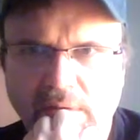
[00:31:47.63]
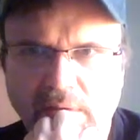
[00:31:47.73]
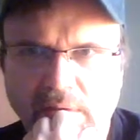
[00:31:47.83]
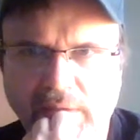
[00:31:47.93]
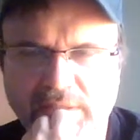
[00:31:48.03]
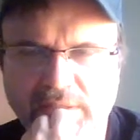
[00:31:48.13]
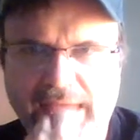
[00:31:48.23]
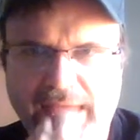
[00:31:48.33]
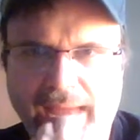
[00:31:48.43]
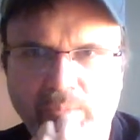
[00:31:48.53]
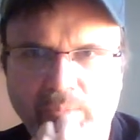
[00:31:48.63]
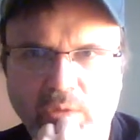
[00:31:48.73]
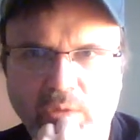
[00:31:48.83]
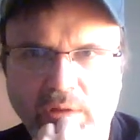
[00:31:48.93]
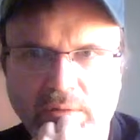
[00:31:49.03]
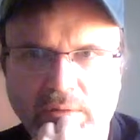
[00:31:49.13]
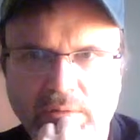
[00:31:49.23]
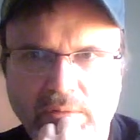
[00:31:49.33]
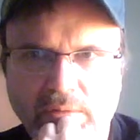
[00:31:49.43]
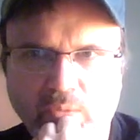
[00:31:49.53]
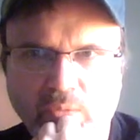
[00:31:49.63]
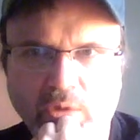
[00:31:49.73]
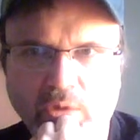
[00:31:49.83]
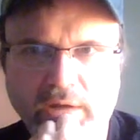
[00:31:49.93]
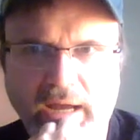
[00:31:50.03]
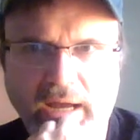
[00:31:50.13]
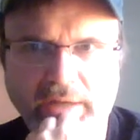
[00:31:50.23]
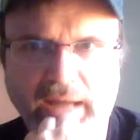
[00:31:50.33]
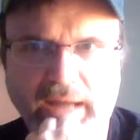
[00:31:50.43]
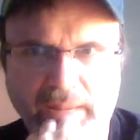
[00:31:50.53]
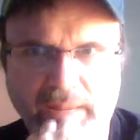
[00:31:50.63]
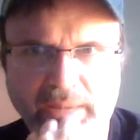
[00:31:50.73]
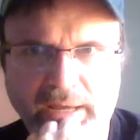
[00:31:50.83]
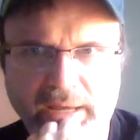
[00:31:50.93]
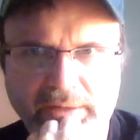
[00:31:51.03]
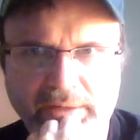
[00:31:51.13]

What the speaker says: and this app will work on an iPad.